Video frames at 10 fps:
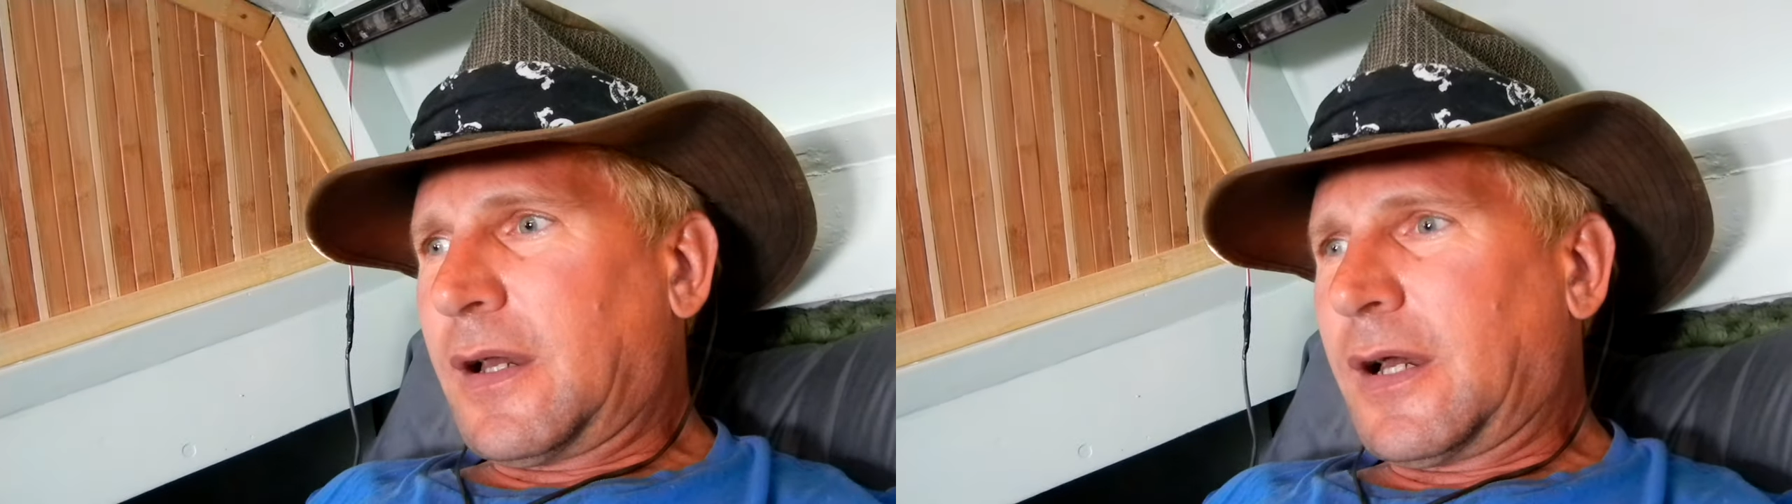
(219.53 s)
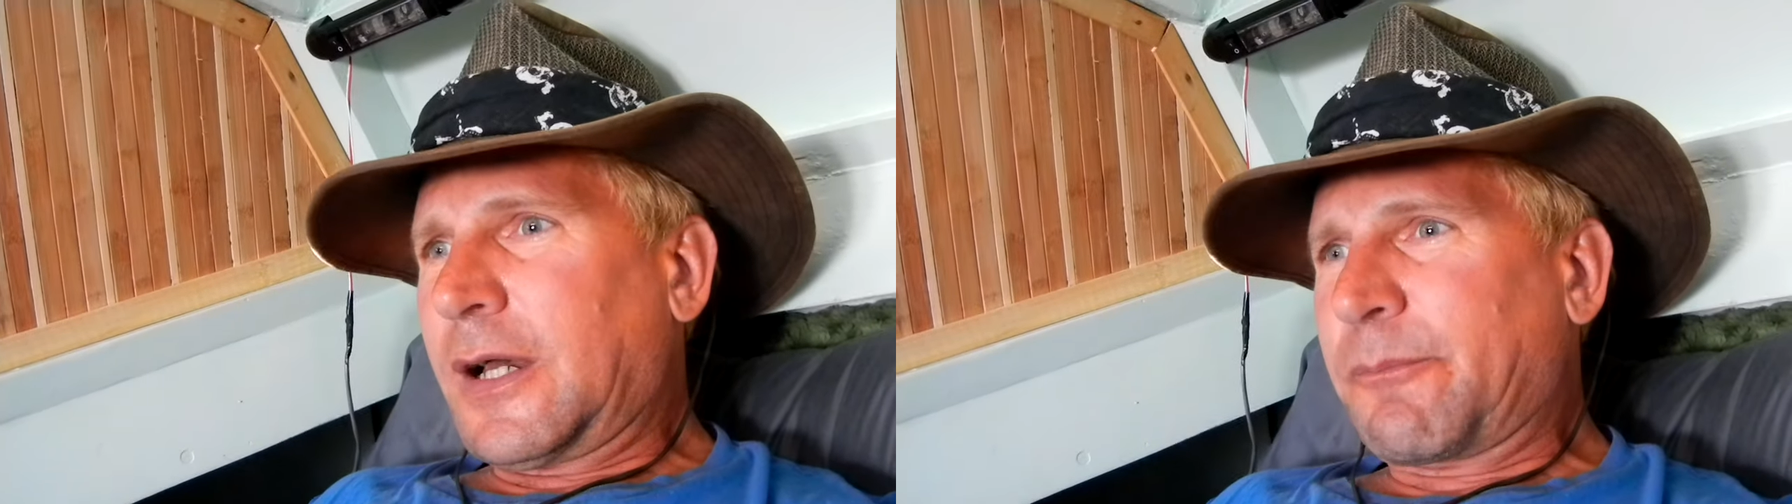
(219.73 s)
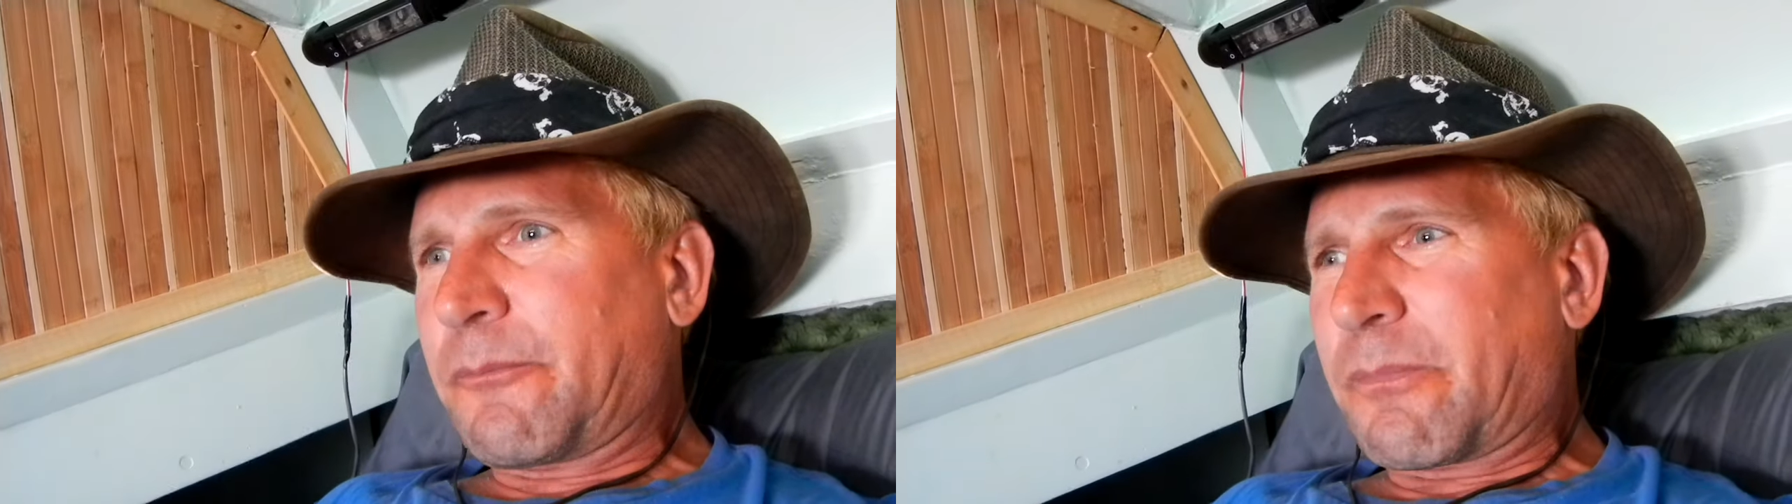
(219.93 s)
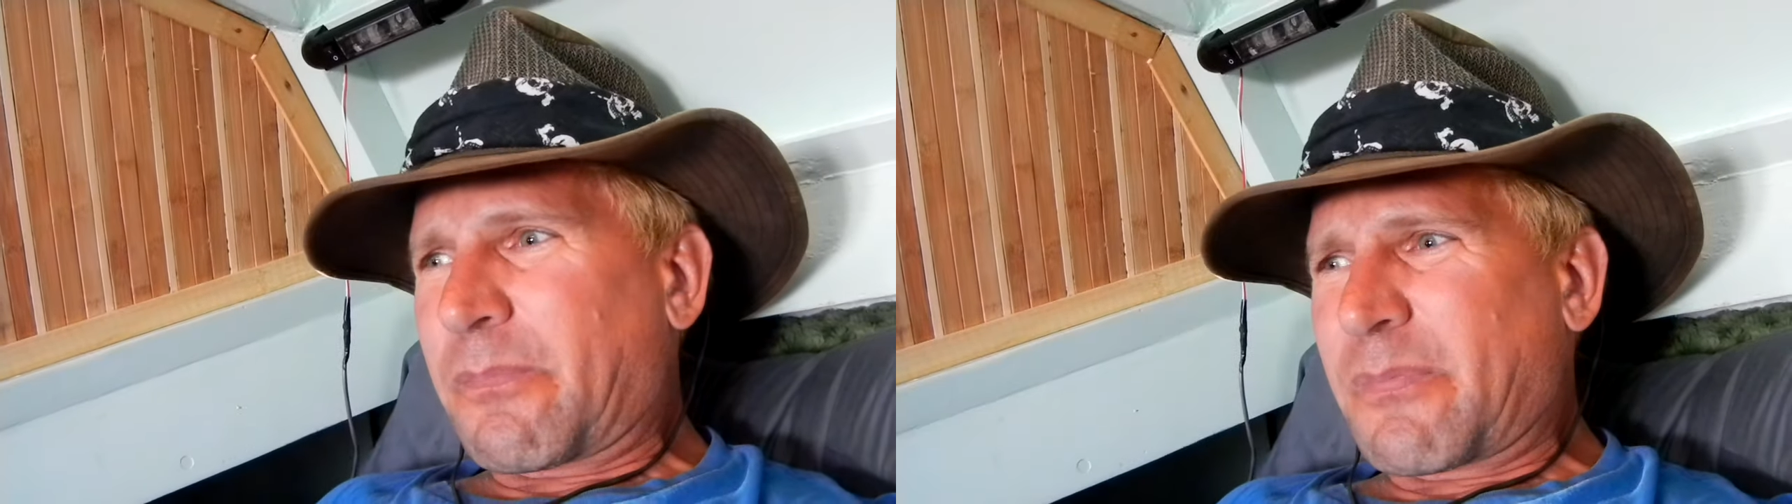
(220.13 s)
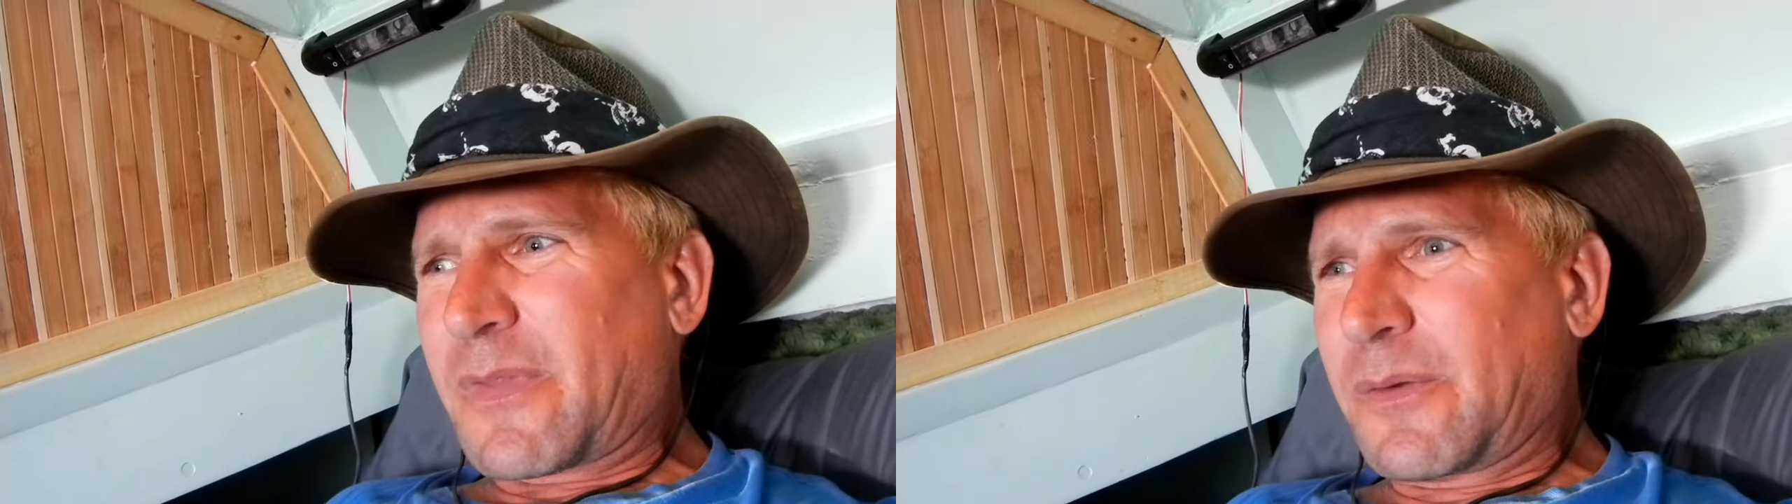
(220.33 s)
Um,
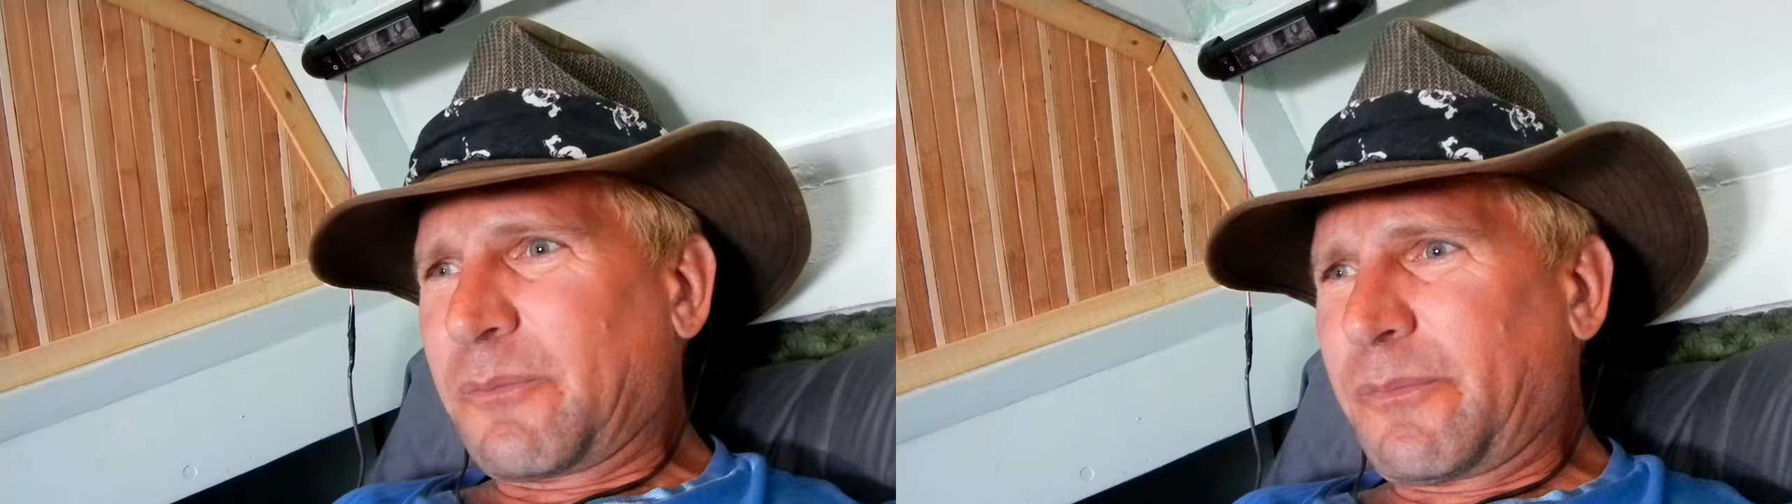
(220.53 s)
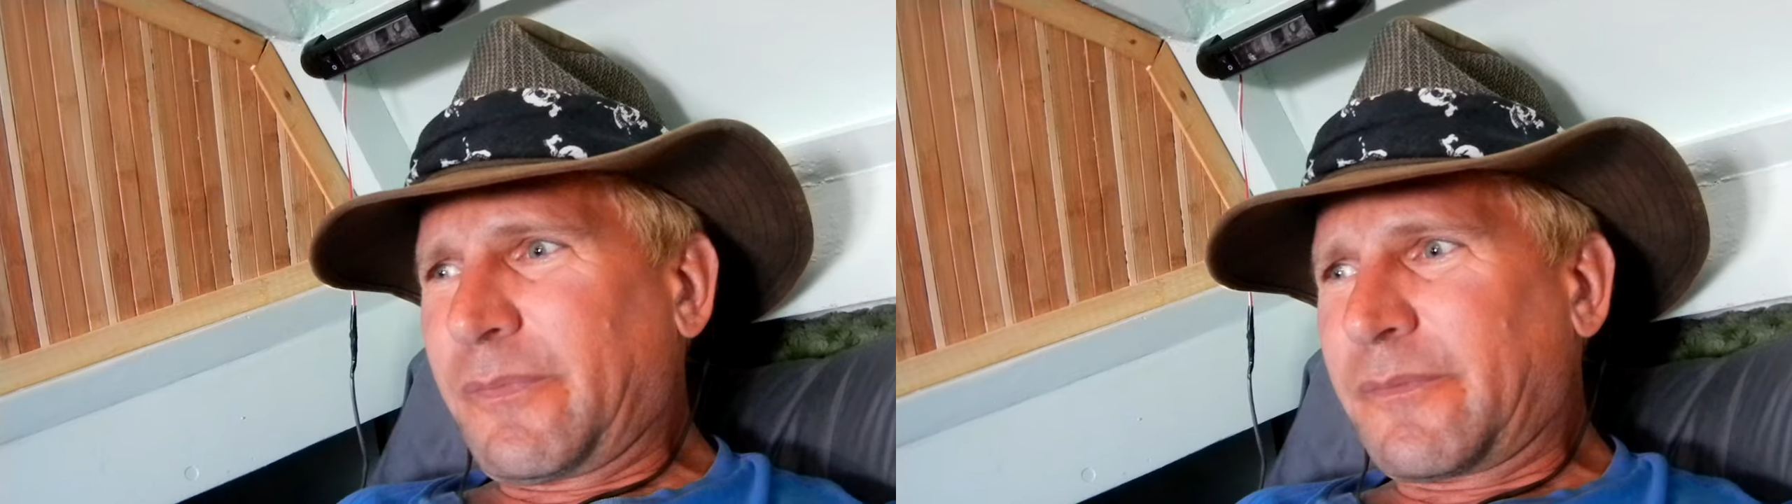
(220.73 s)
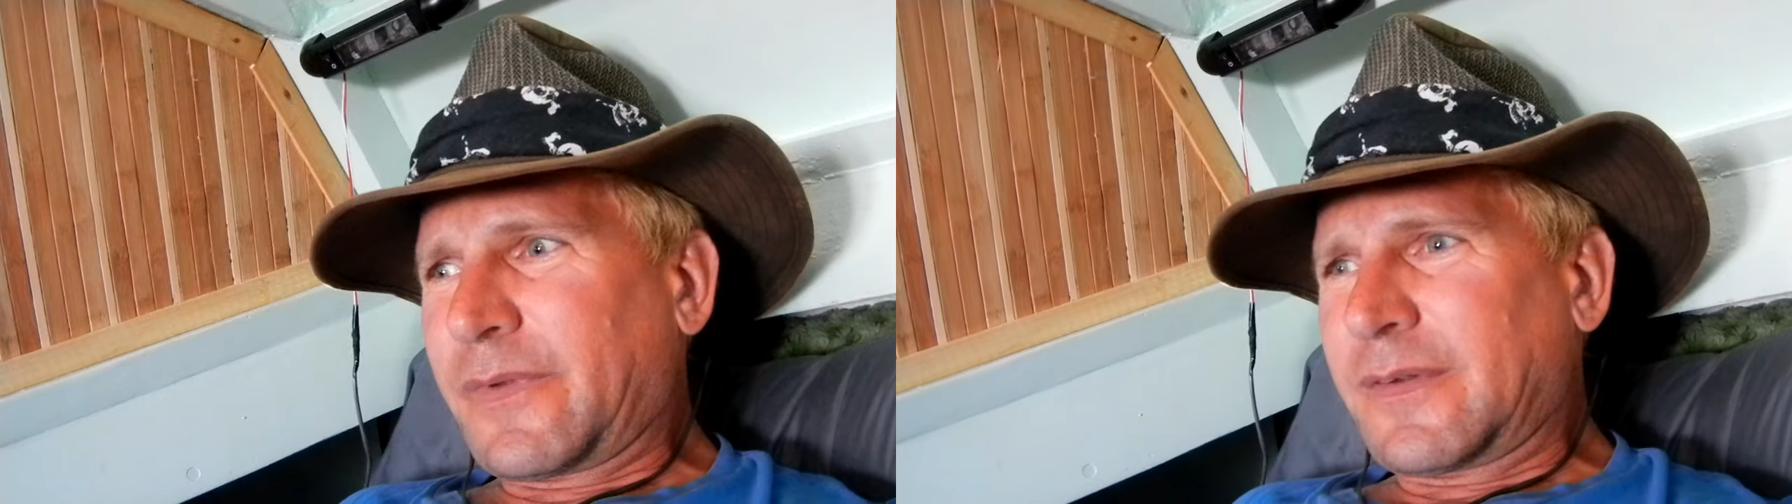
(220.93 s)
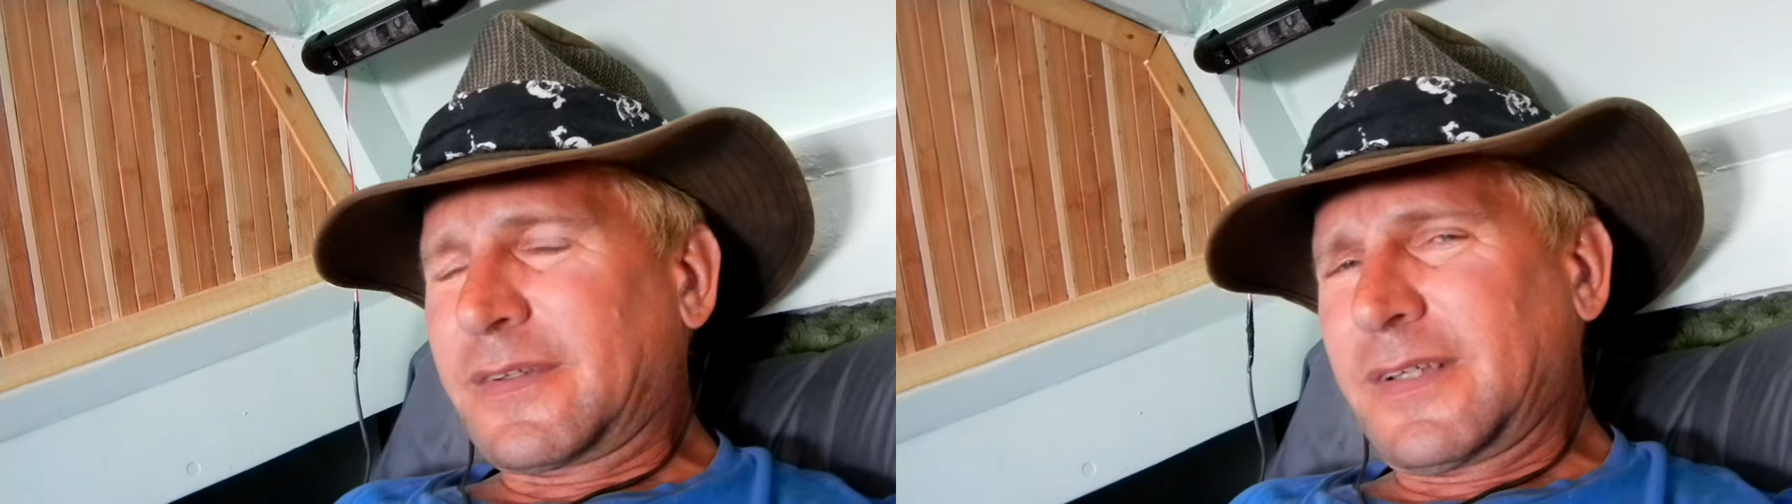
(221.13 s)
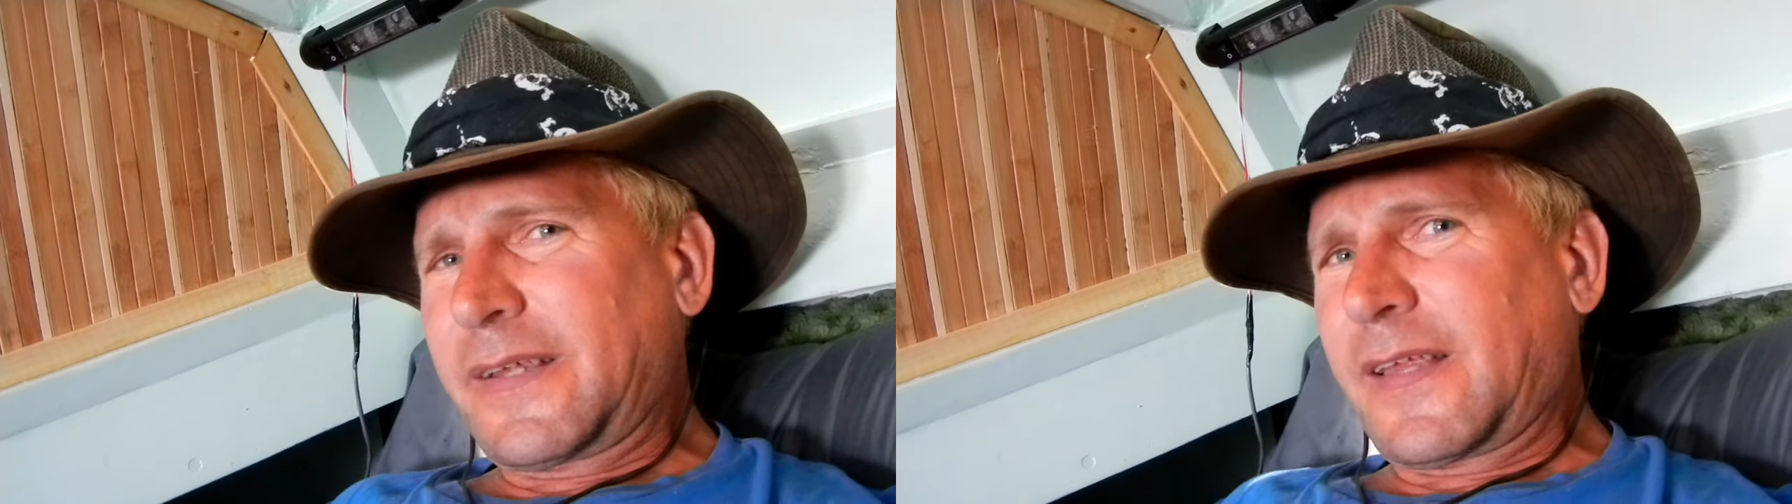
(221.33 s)

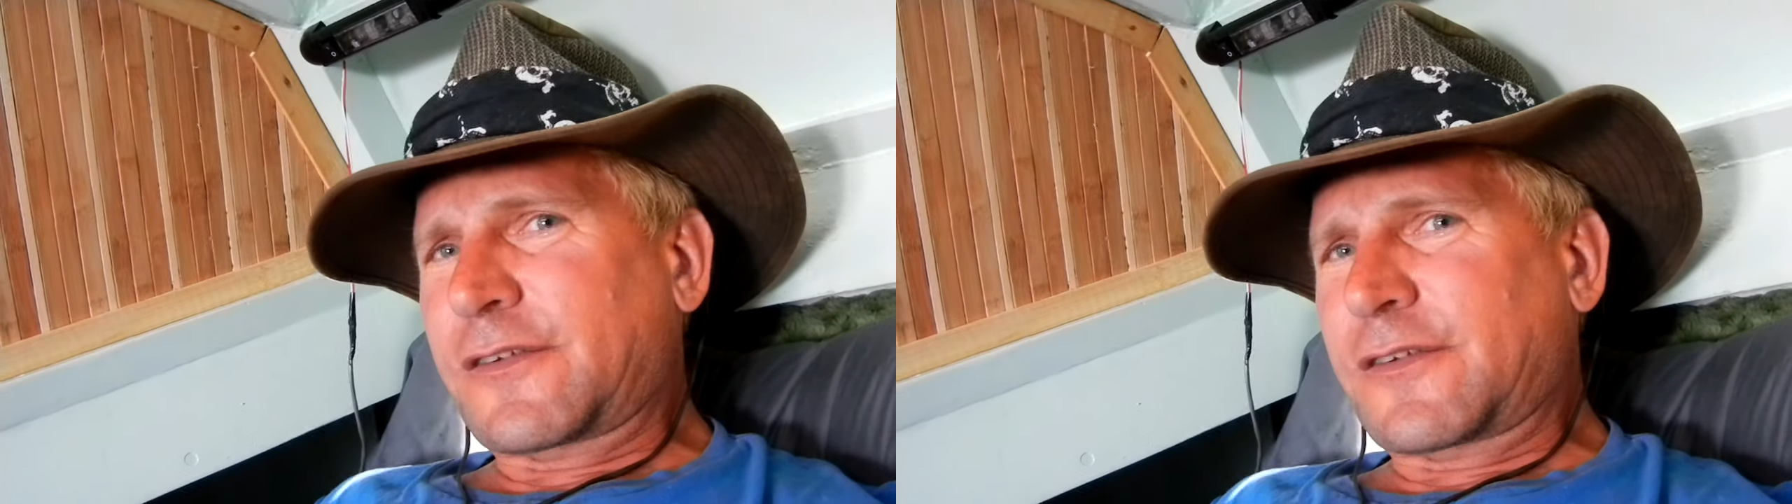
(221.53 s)
like